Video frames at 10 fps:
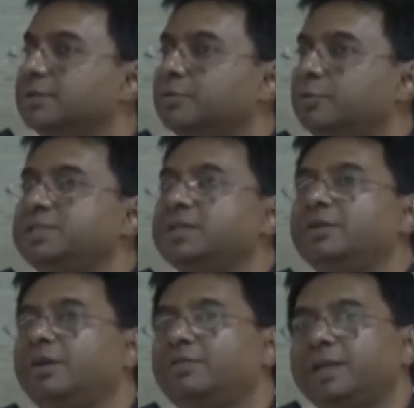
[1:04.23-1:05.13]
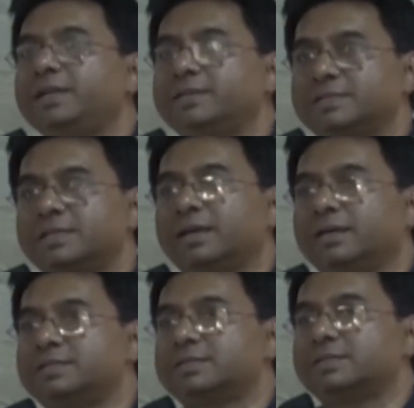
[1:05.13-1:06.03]
which are not really
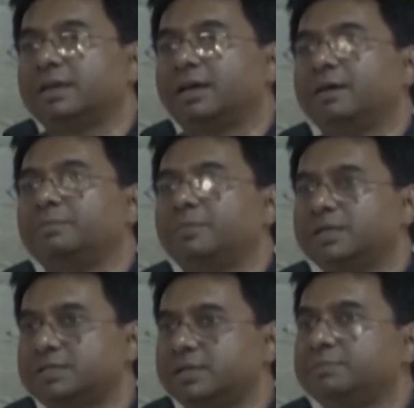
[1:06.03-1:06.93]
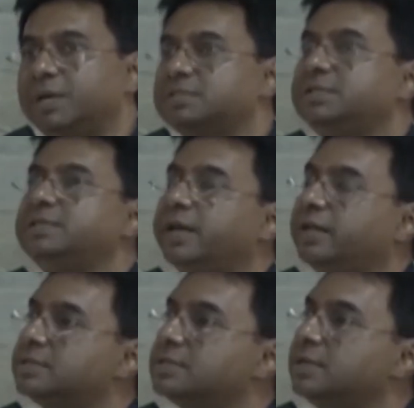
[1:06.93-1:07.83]
discussed in much
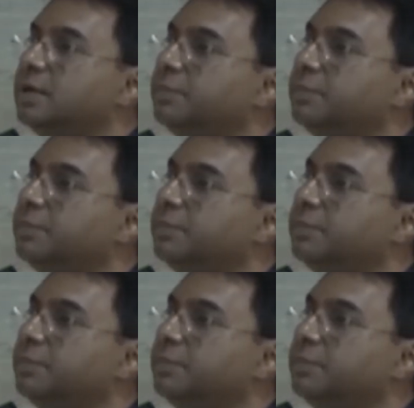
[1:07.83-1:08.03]
details,